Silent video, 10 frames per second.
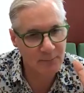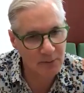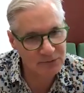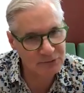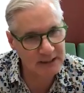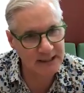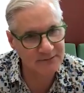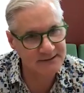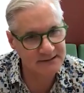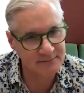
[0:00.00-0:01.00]
what was really
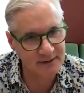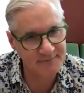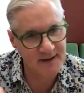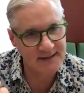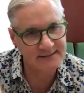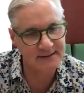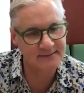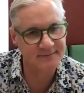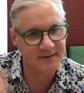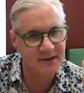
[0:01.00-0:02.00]
interesting, he's a really
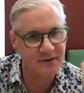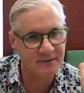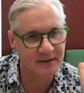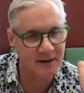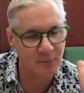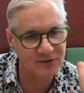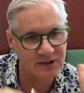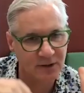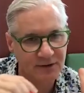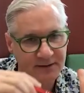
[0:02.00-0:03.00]
fascinating figure in there in which
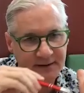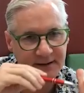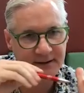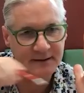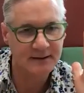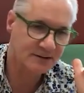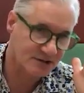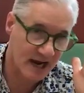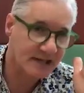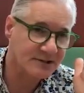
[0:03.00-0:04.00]
you look at the
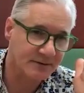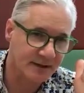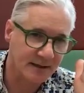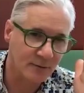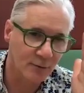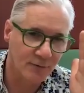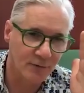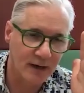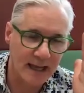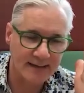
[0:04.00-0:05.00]
trajectory over
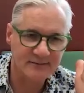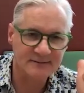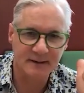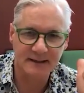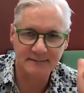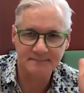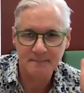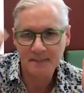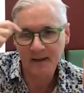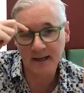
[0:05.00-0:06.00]
the lifespan.
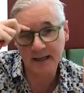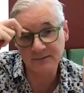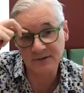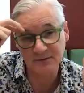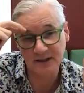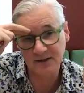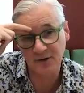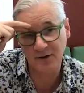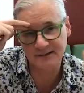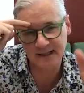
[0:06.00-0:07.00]
And I was just really
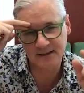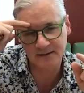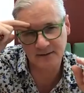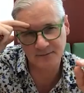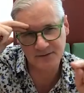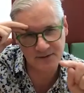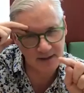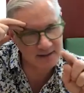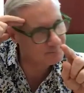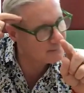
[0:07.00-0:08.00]
curious. And I
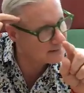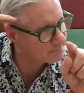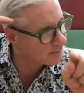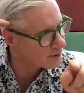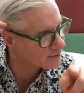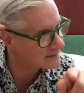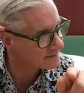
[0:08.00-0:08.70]
think in part,